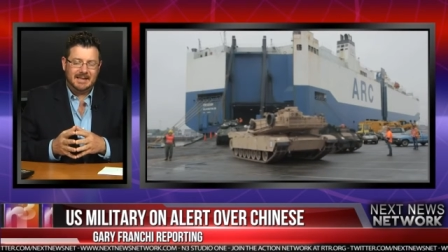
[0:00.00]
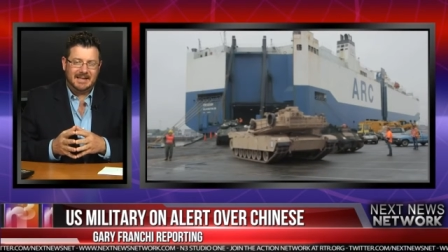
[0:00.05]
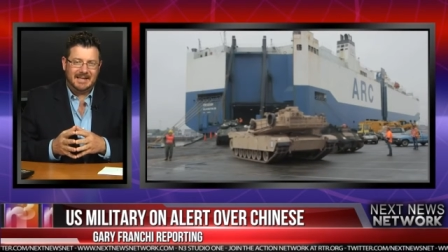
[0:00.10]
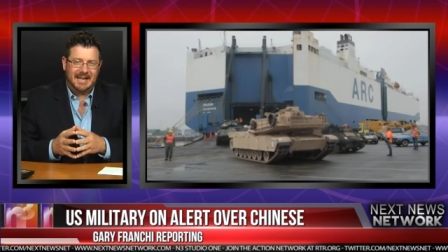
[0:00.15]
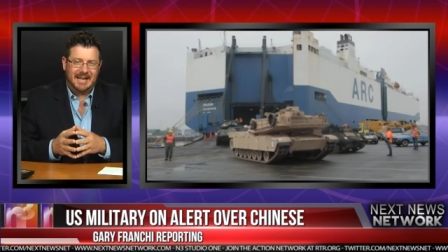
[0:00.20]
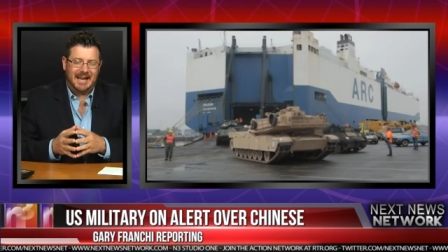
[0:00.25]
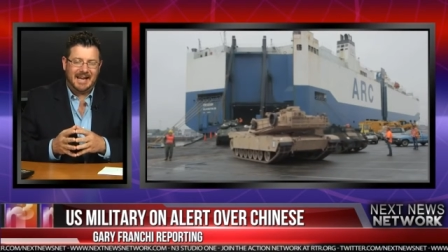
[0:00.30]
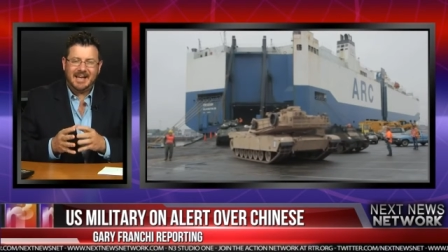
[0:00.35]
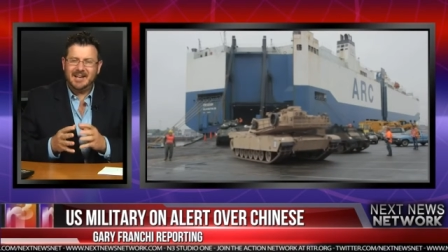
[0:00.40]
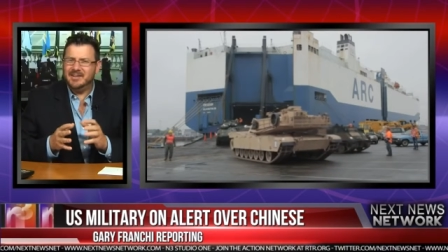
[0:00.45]

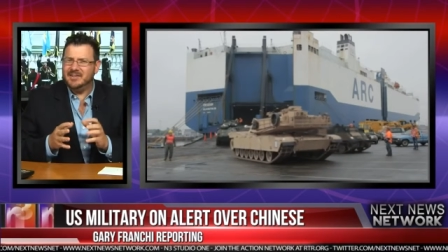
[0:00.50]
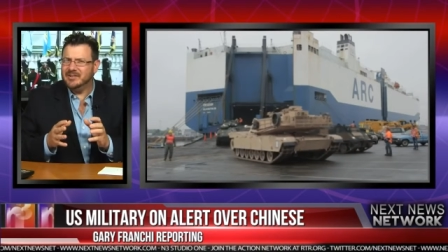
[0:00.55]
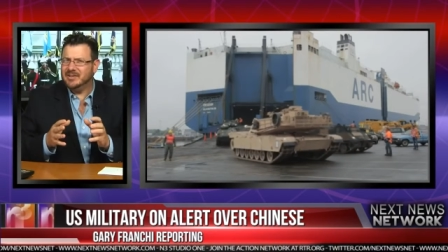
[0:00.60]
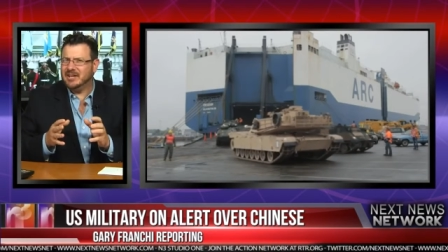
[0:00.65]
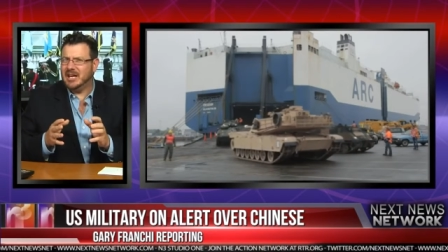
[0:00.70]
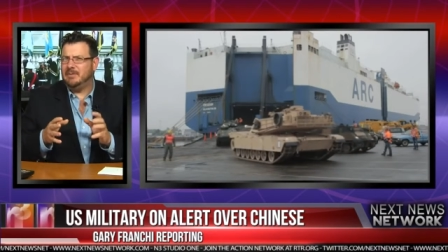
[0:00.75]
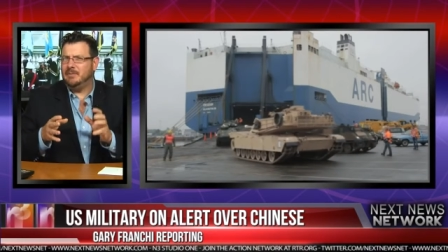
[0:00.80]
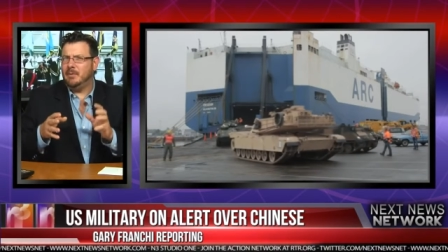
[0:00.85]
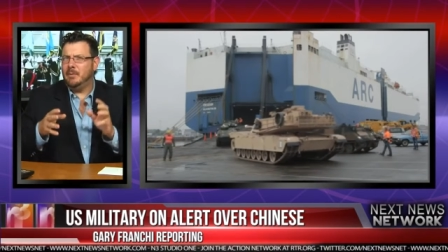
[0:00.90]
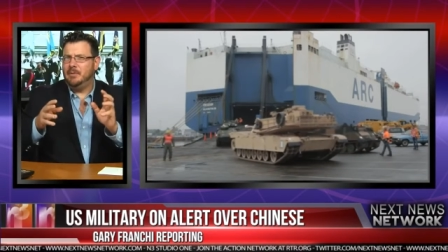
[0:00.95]

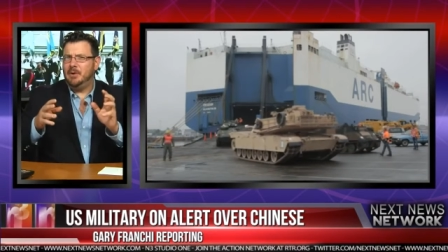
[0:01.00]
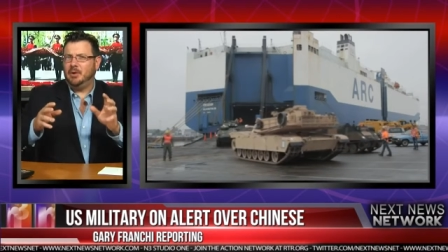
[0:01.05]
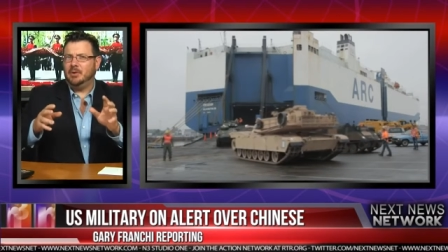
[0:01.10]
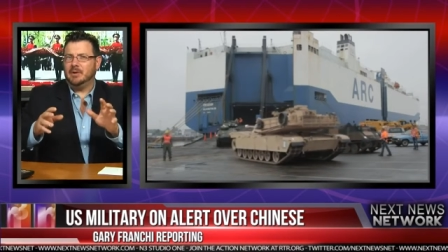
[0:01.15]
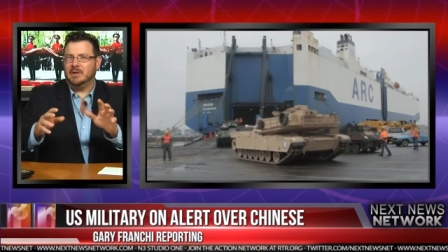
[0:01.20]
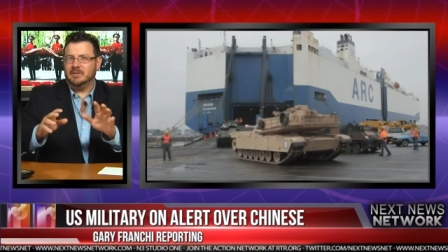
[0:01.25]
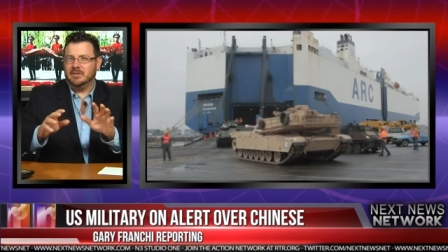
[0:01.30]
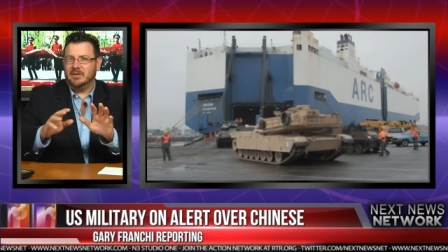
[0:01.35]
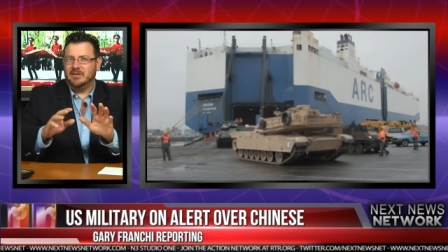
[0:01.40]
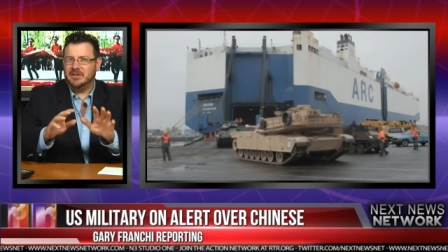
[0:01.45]
Enhanced
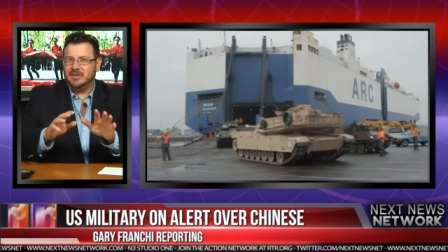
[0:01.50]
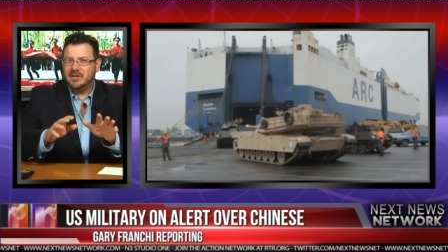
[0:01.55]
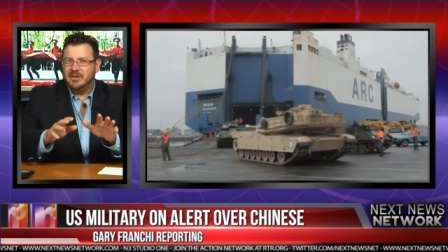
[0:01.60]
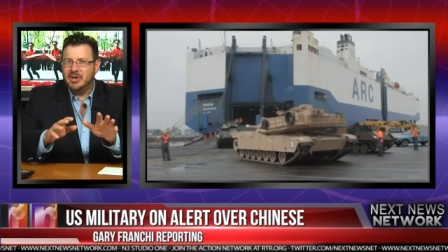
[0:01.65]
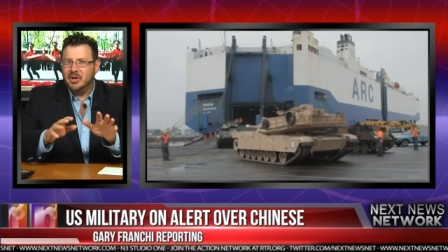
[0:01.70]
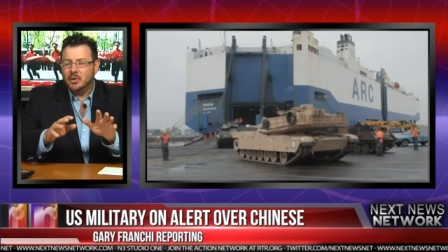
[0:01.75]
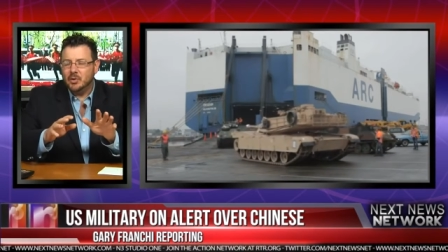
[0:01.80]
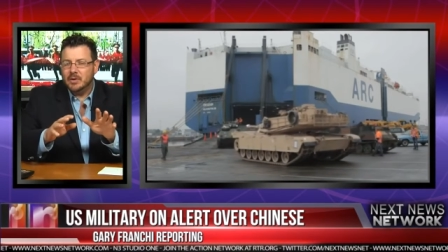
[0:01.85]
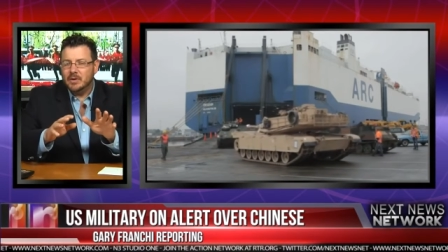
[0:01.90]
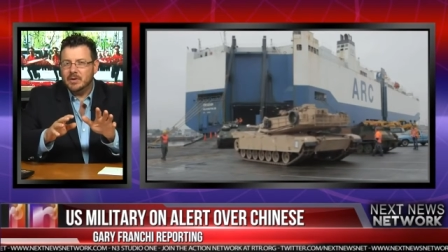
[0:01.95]
capabilities, that's a
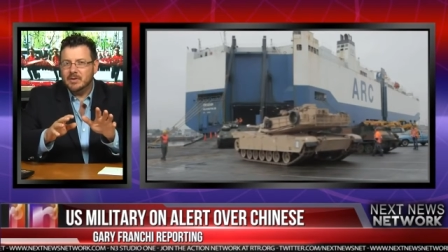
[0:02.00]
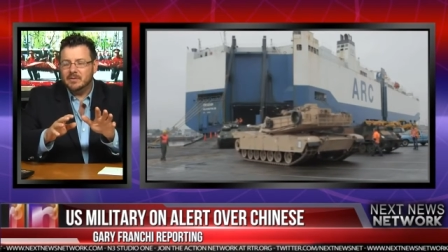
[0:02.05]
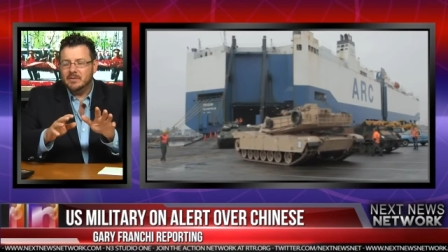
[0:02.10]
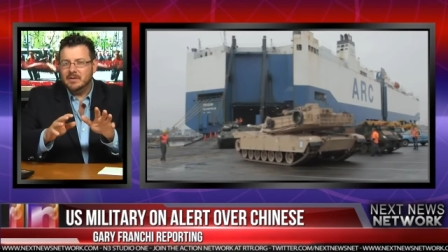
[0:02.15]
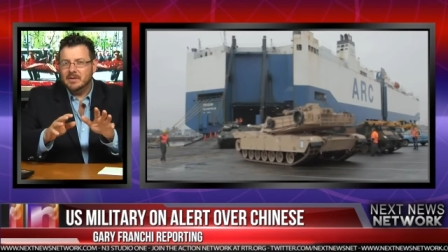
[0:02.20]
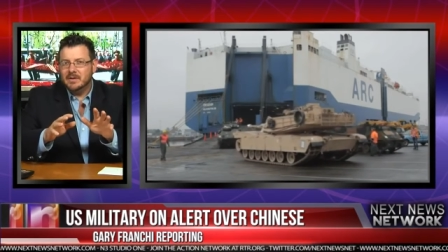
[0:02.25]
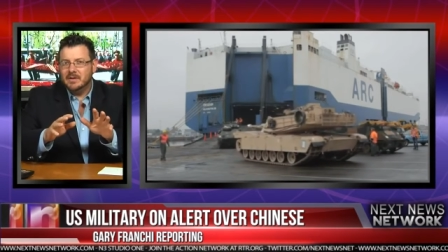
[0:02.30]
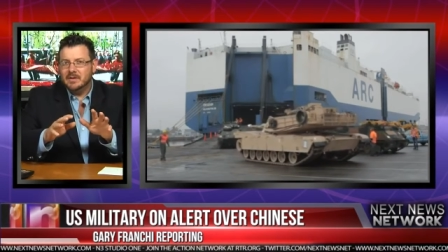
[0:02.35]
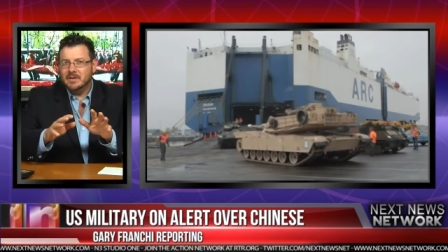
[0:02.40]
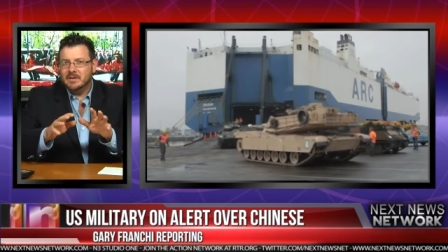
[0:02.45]

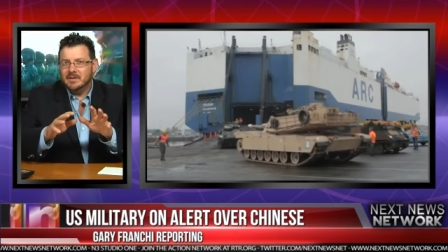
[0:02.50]
curious